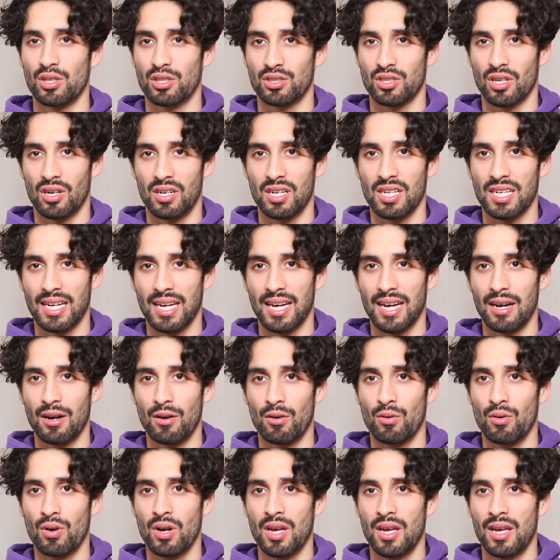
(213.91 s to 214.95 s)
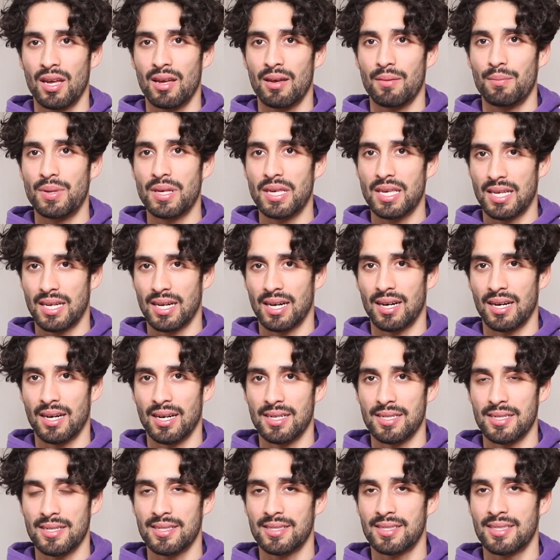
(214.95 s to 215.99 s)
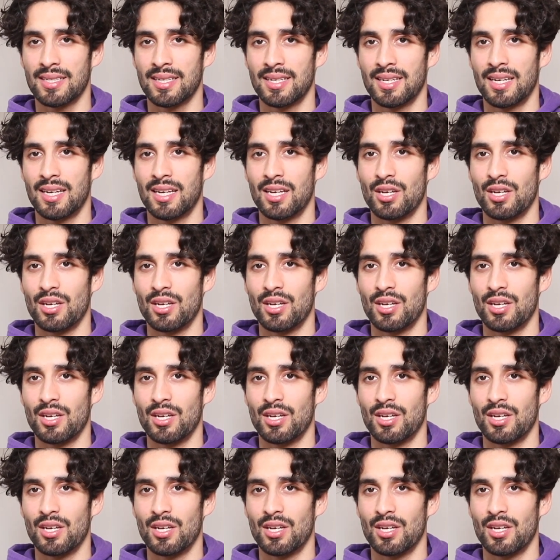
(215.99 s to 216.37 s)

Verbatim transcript: starting out, because